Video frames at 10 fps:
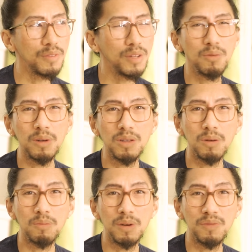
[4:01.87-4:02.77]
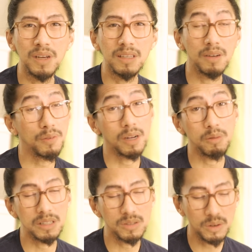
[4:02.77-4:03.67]
You know when you abbreviate, I forgot
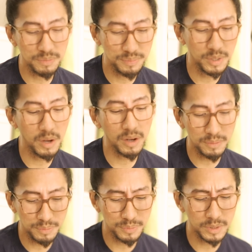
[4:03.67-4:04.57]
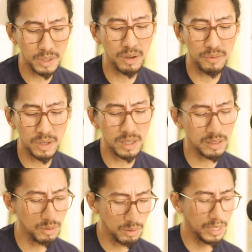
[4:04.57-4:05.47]
what it's called. Okay, so I forgot
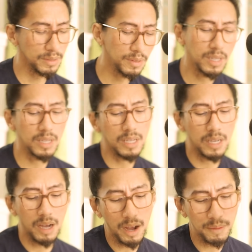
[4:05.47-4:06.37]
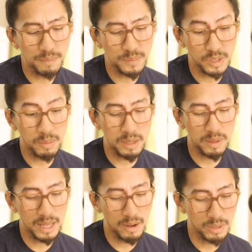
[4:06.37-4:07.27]
the whole thing. Um, so it might
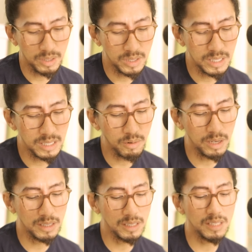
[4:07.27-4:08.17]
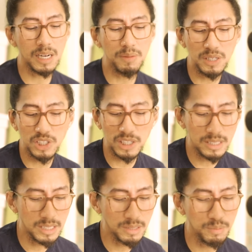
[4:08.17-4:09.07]
be that one because it's equality, disclaiming
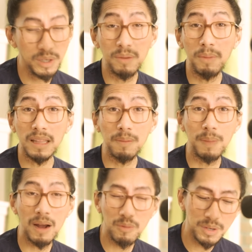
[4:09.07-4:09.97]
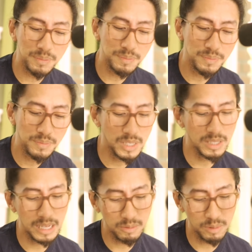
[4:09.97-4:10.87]
justice, bringing back the power. This
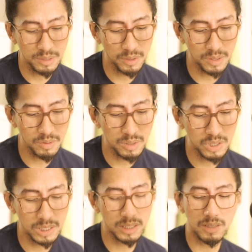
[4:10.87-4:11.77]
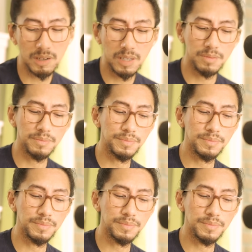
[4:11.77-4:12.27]
is that one also with the justice card.